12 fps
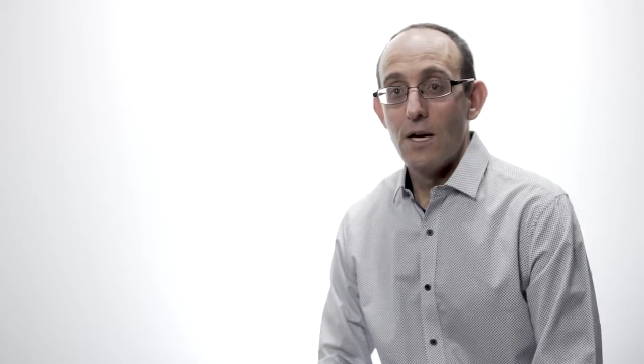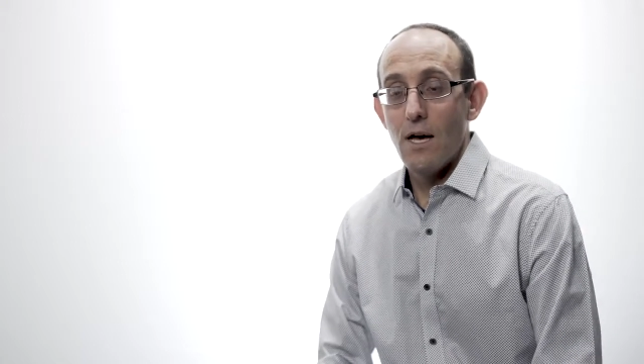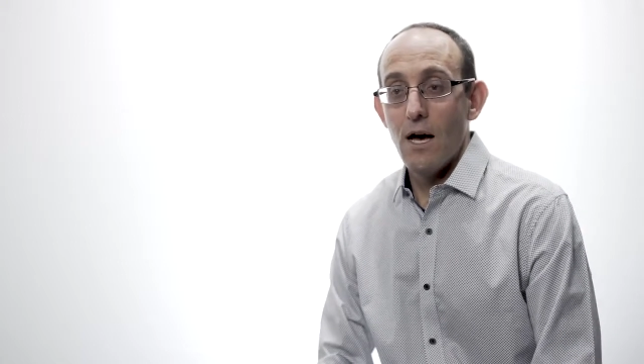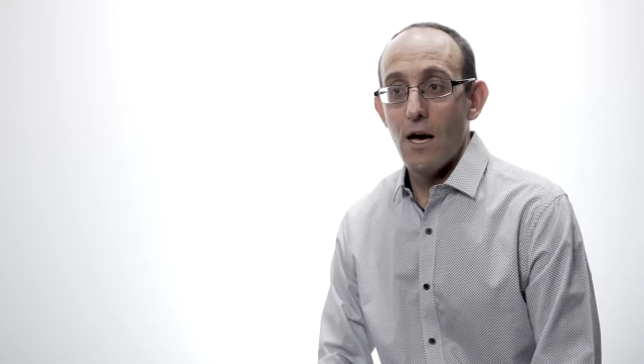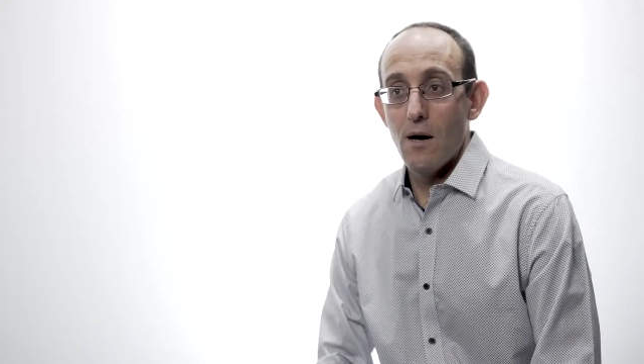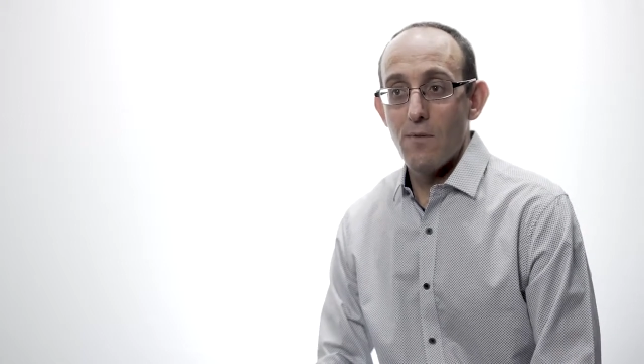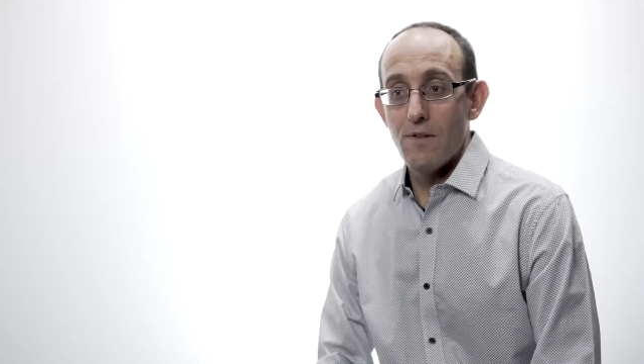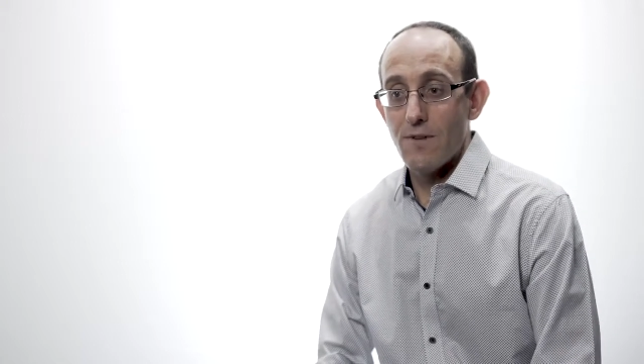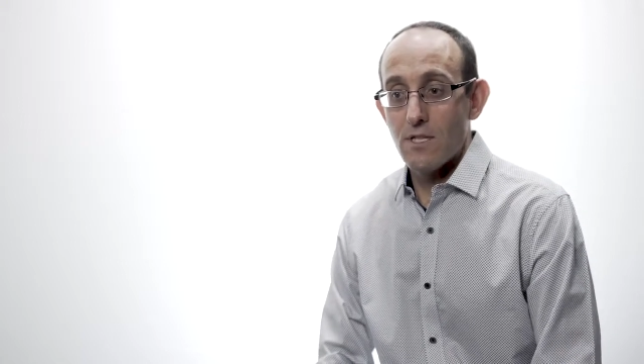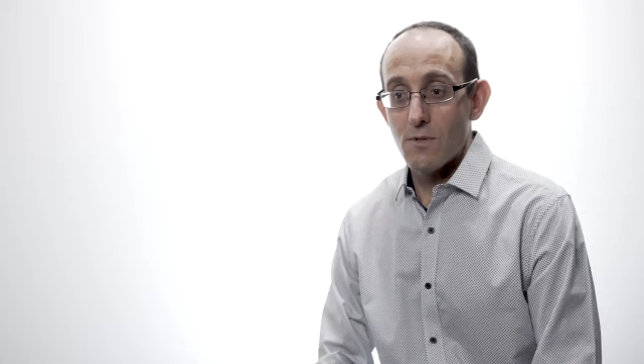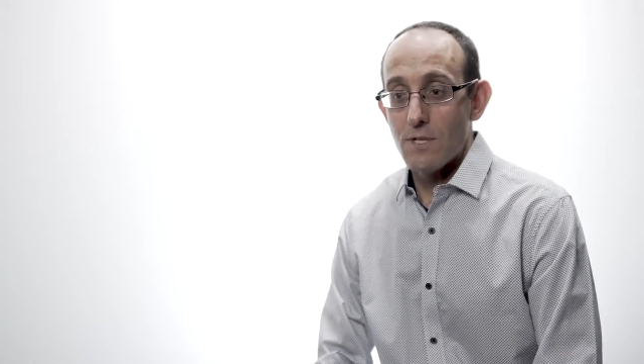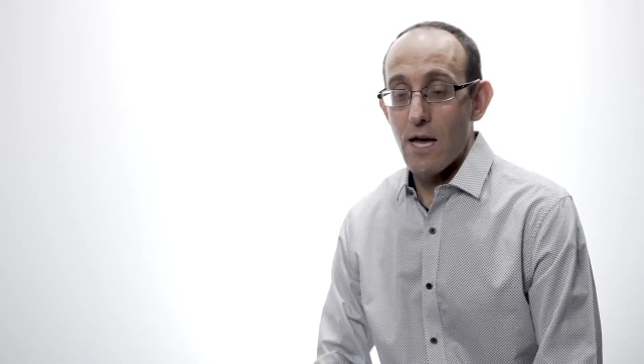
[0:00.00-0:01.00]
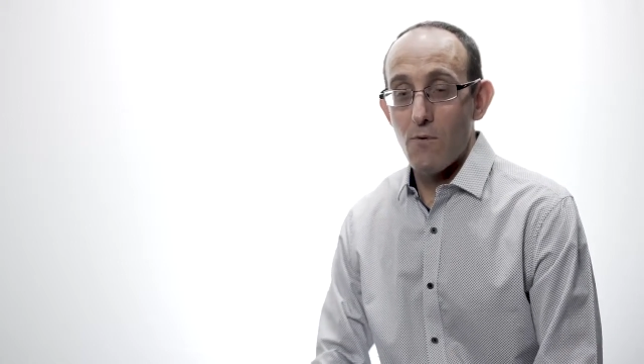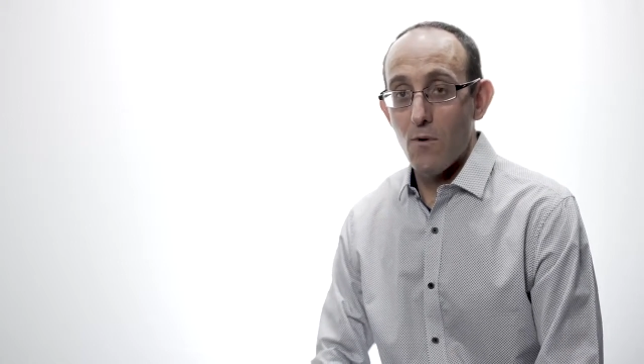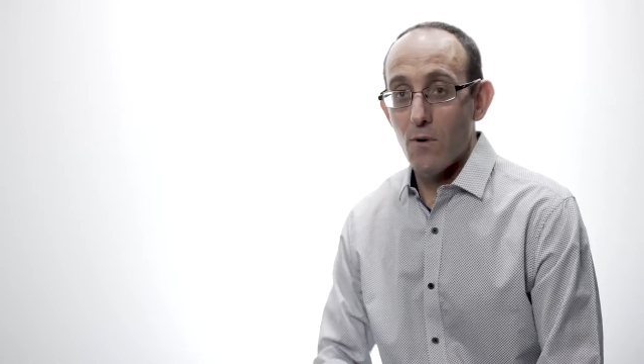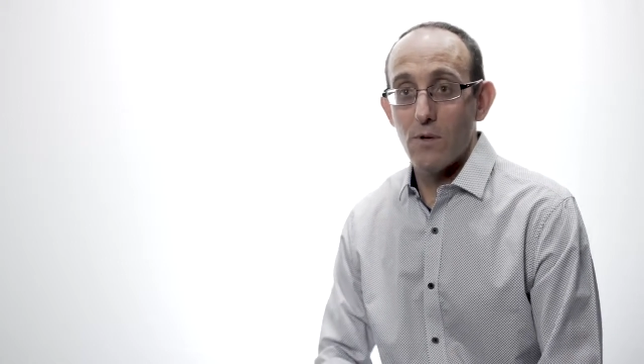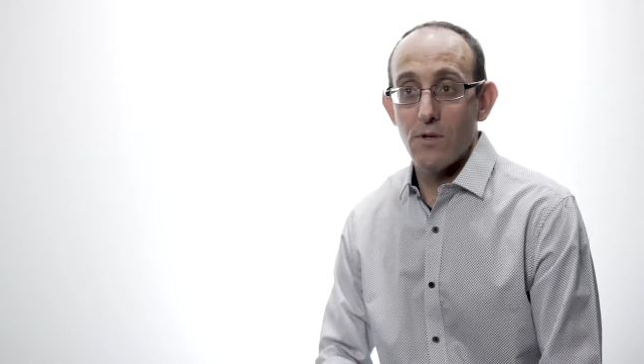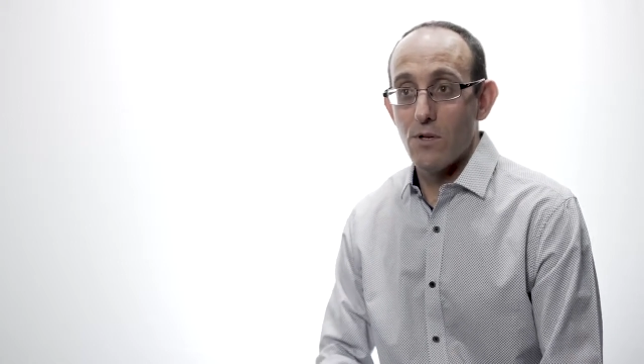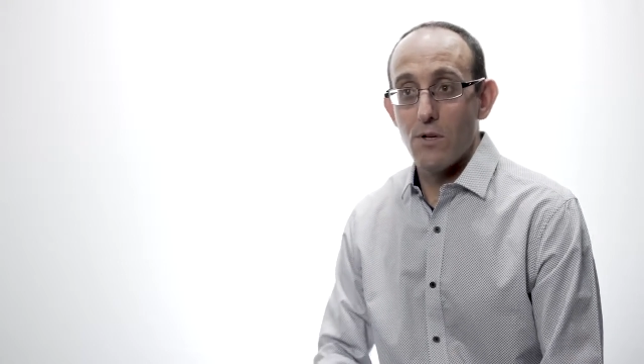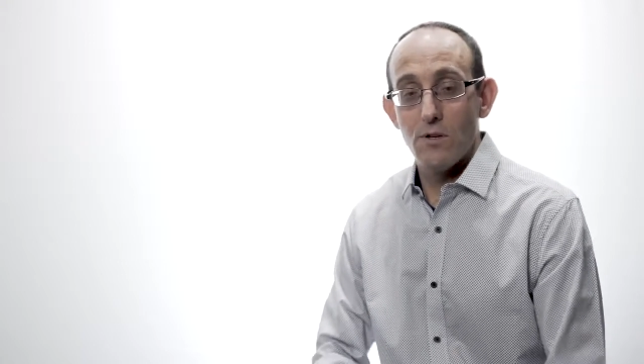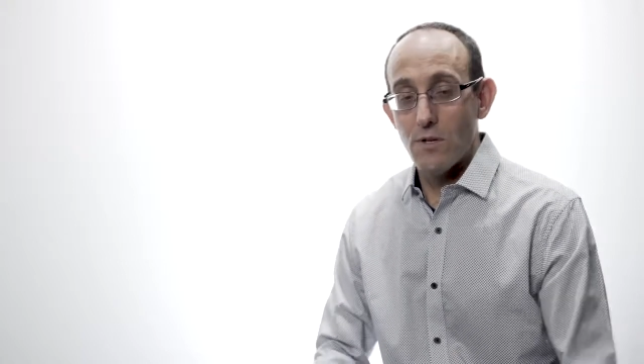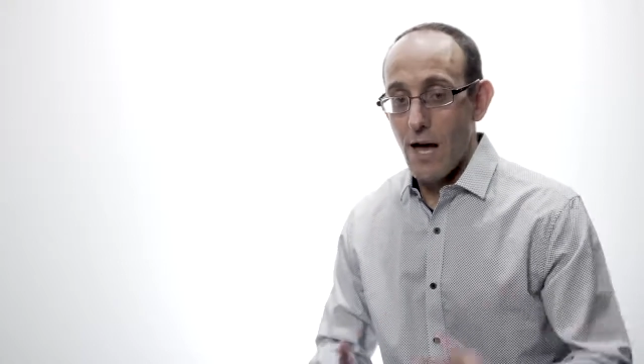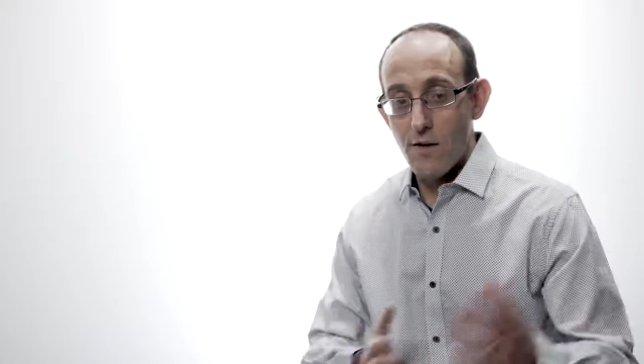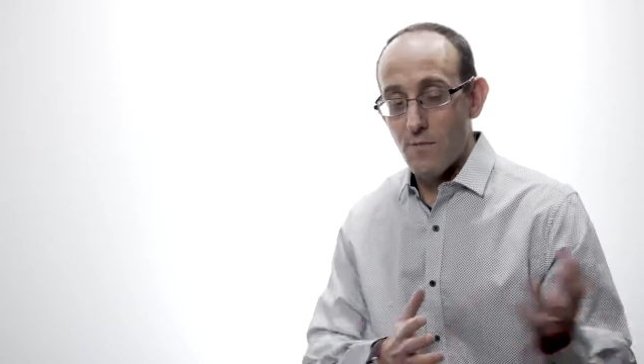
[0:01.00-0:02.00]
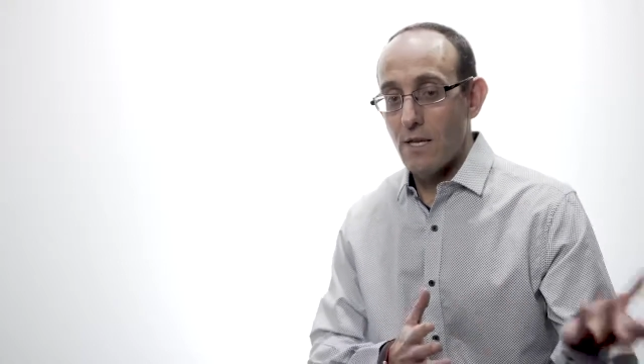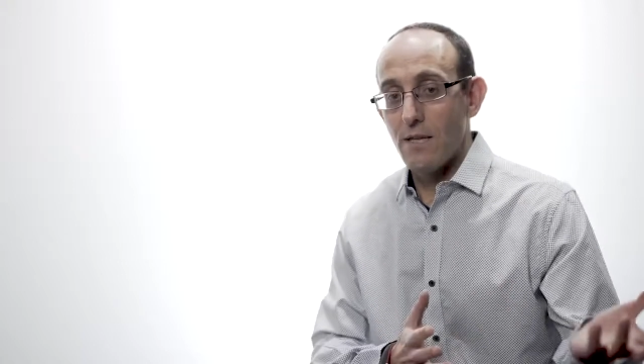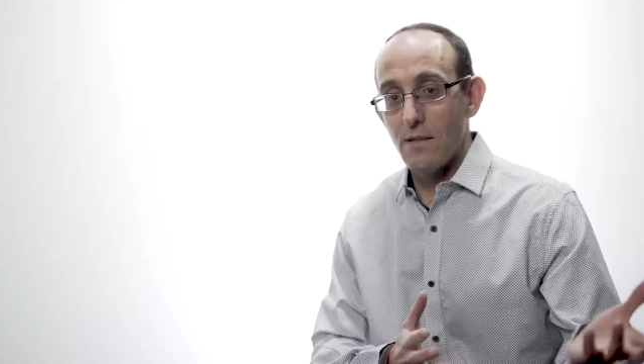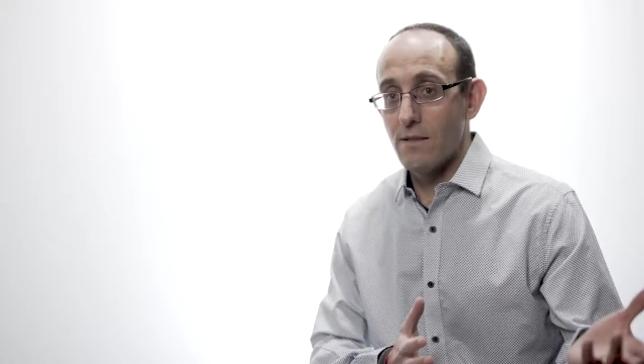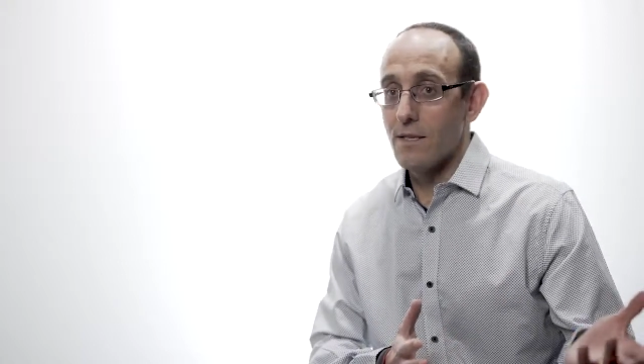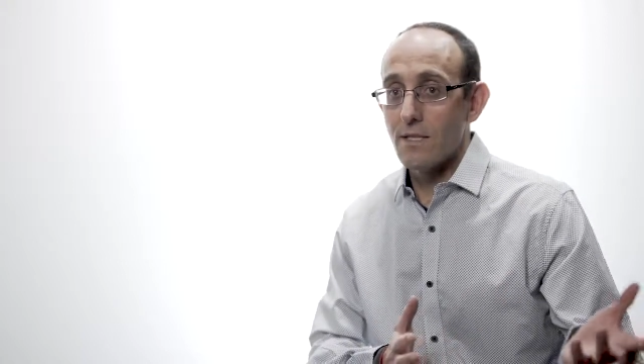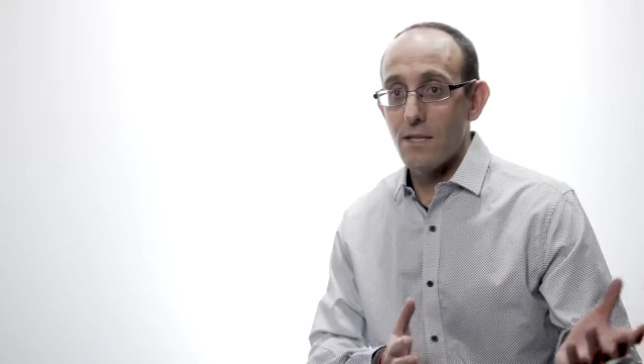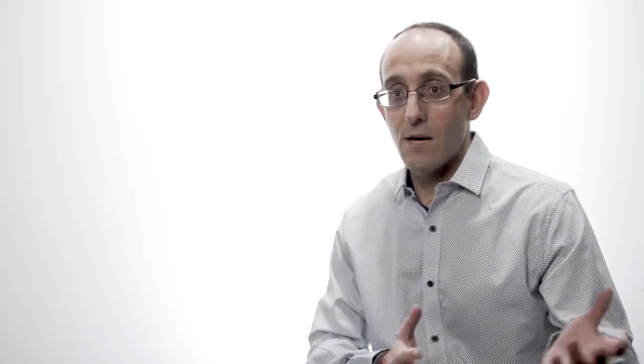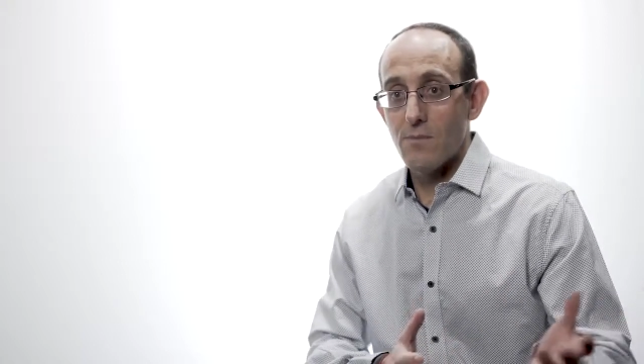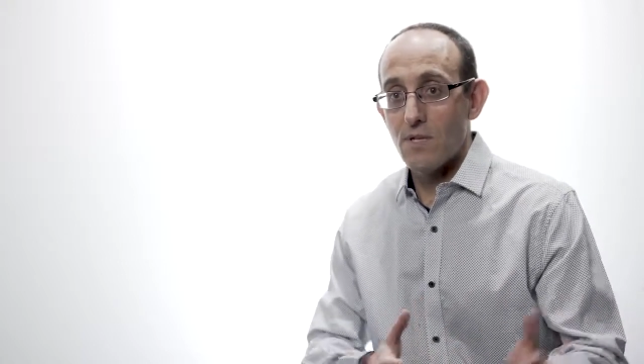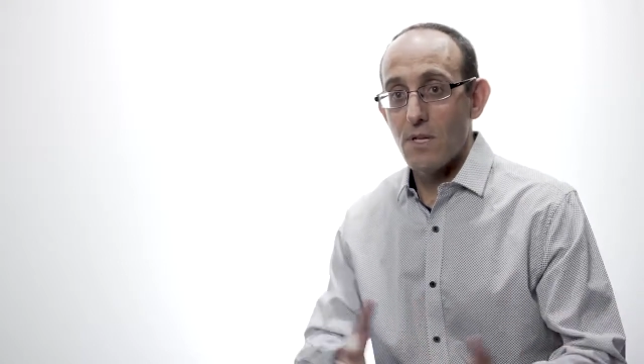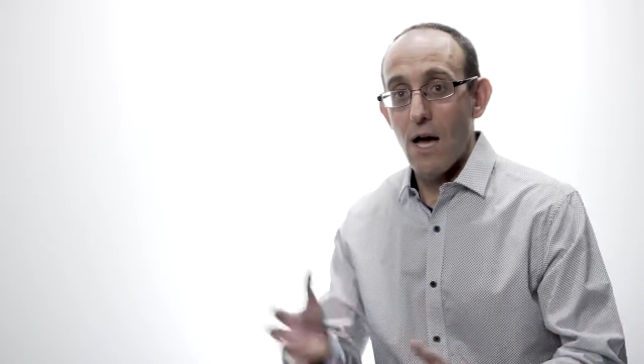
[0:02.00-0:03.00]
the investor will say, well, you gave me these numbers,